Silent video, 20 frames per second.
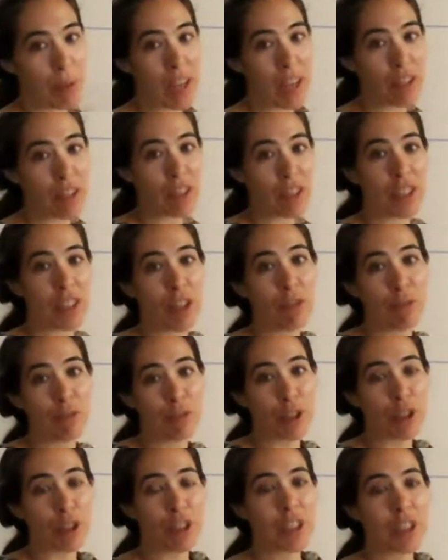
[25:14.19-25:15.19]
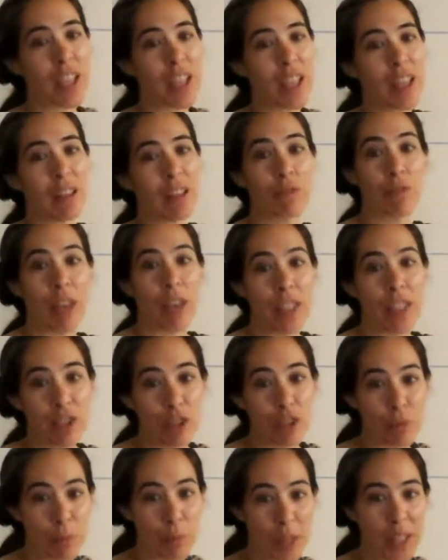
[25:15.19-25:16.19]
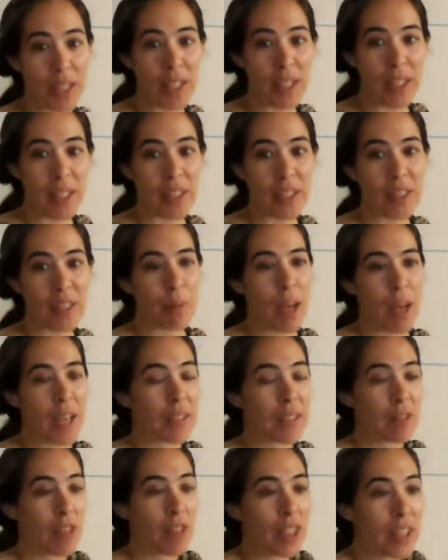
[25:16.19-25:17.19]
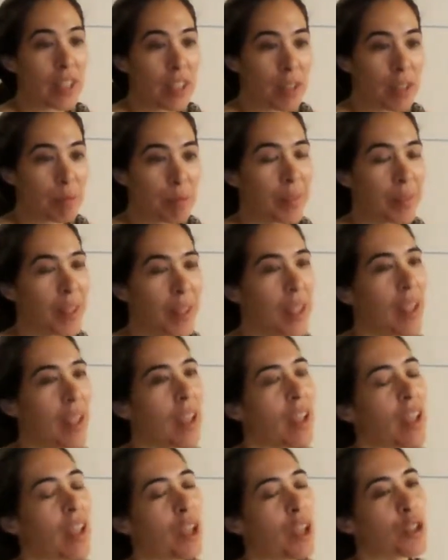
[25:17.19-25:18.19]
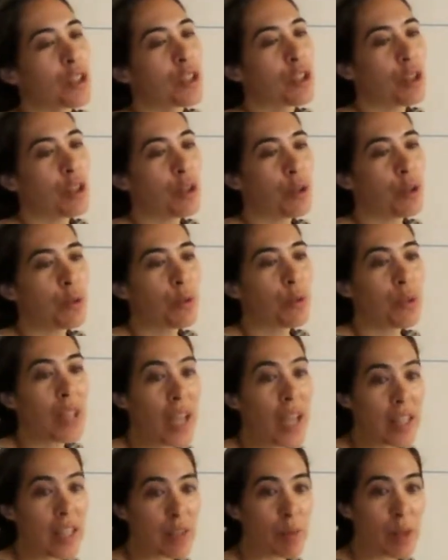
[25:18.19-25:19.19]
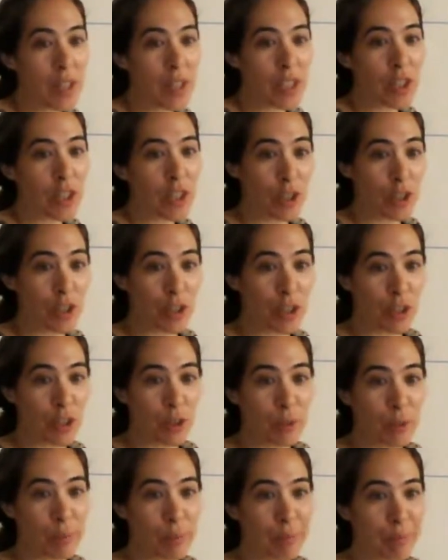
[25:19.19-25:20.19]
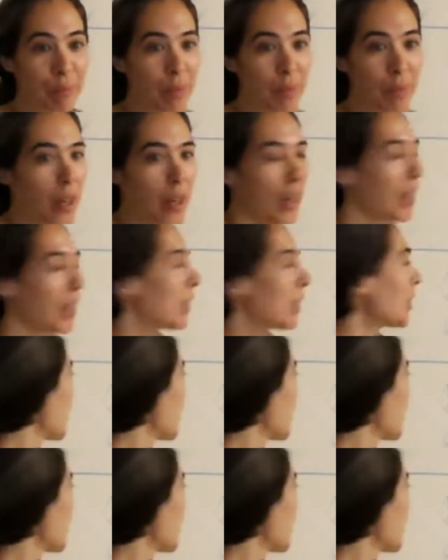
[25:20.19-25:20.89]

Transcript: Pay yourself first and invest your money into passive income. So that's what I started to do. All right.